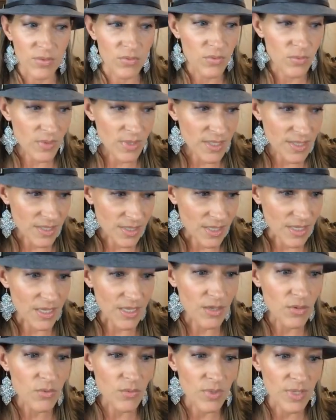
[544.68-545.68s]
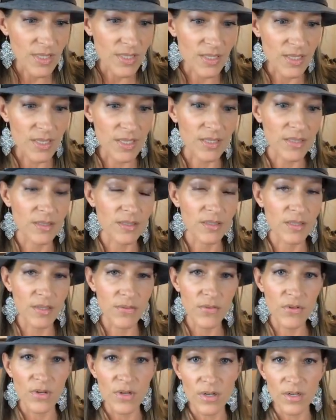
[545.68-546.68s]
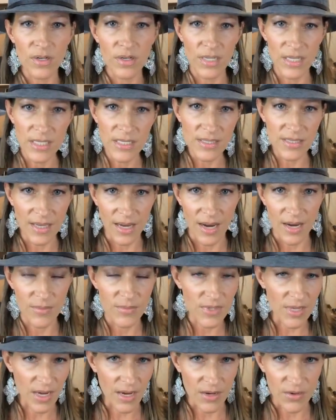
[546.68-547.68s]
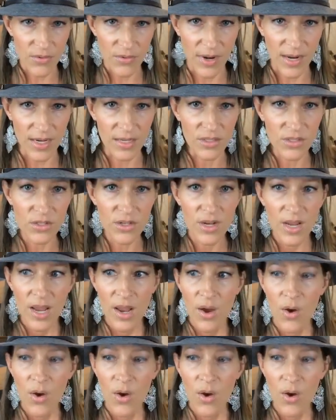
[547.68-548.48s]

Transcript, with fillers: and we see we see liver enzymes out of range.